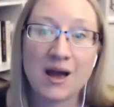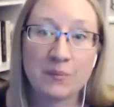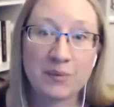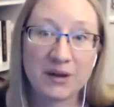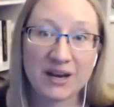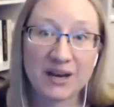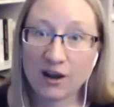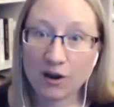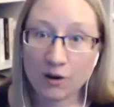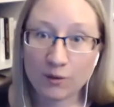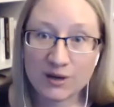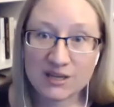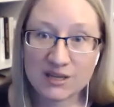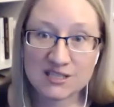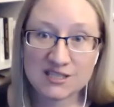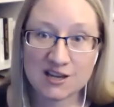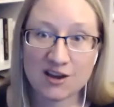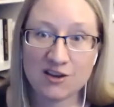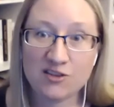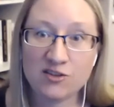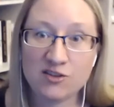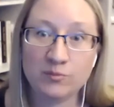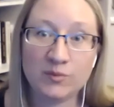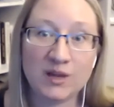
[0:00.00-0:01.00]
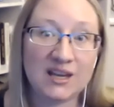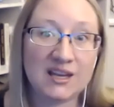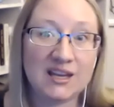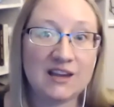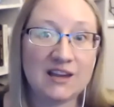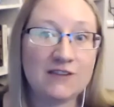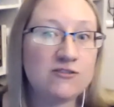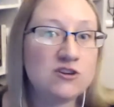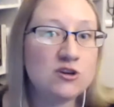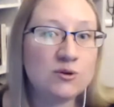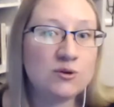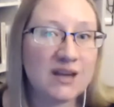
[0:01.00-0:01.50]
But I always tell them, like,
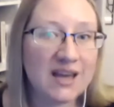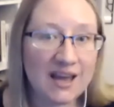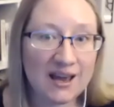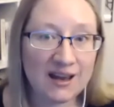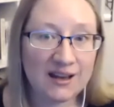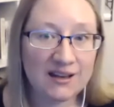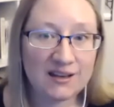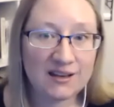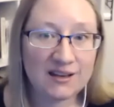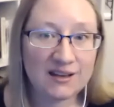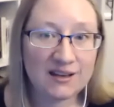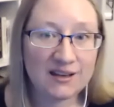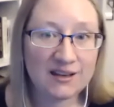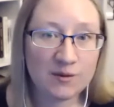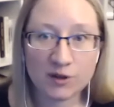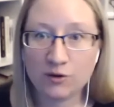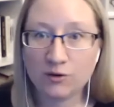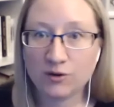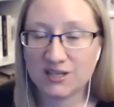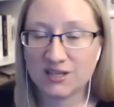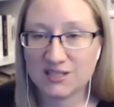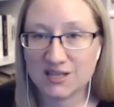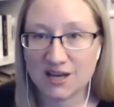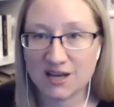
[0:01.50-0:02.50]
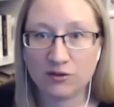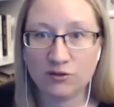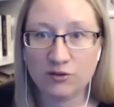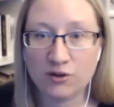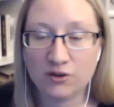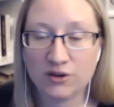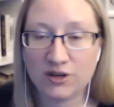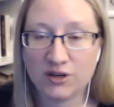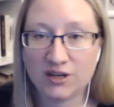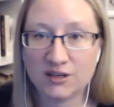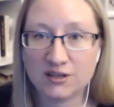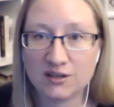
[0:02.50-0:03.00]
if you can't upload
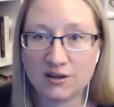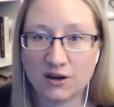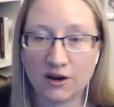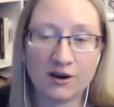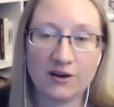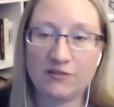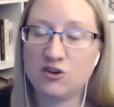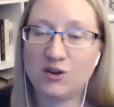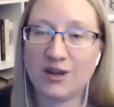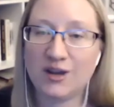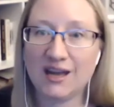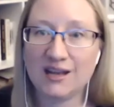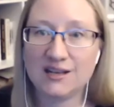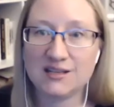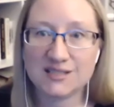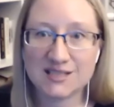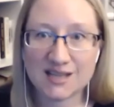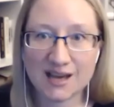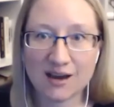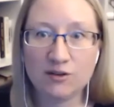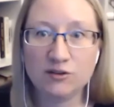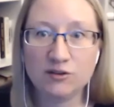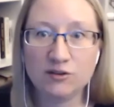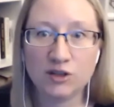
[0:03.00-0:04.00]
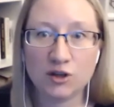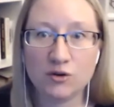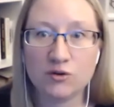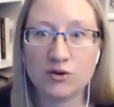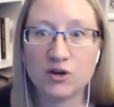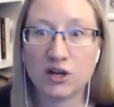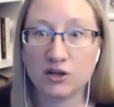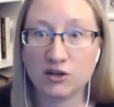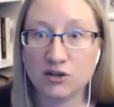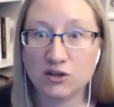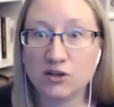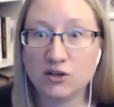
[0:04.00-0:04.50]
if you can't download
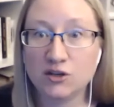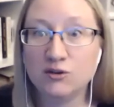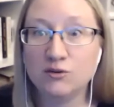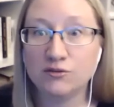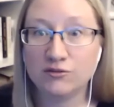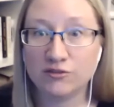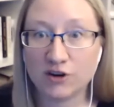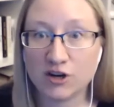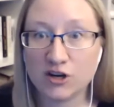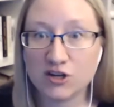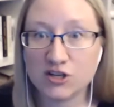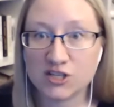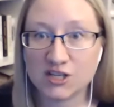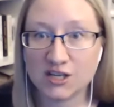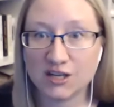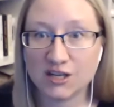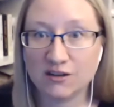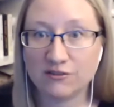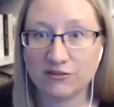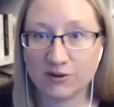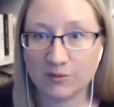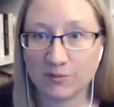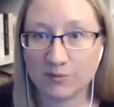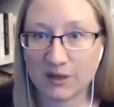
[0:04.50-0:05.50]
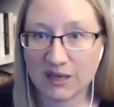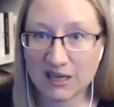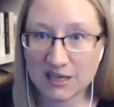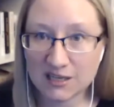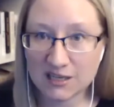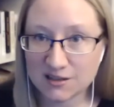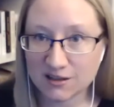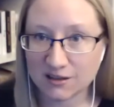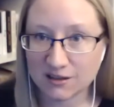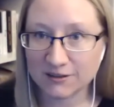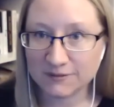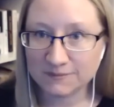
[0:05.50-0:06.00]
a new version from
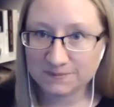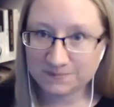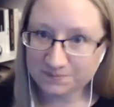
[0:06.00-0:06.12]
Kindle,